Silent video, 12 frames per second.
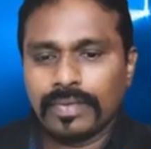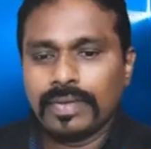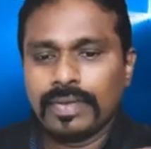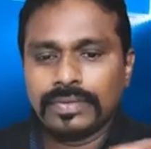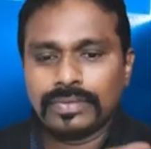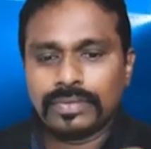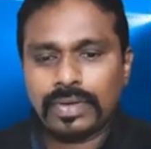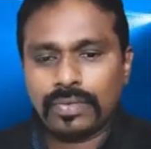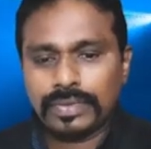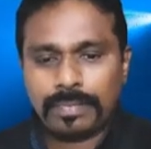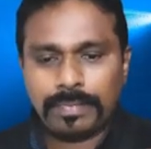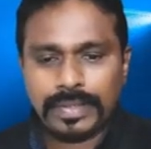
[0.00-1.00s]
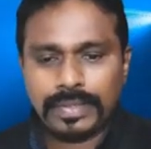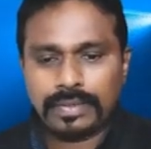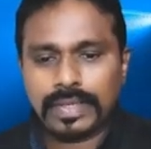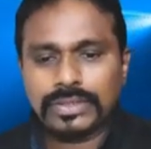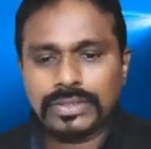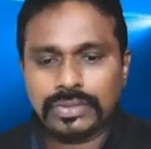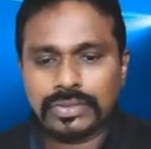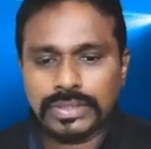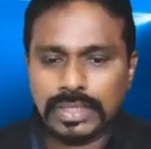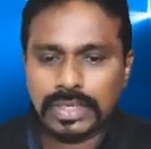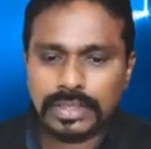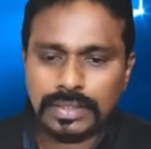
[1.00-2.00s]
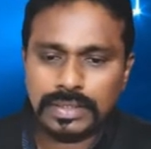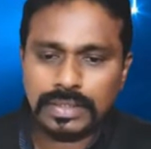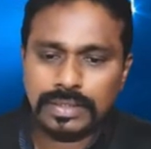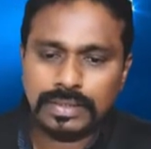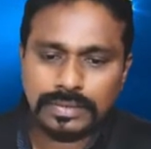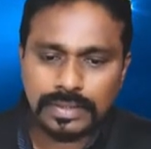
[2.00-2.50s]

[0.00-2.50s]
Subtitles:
So now the printer has restarted.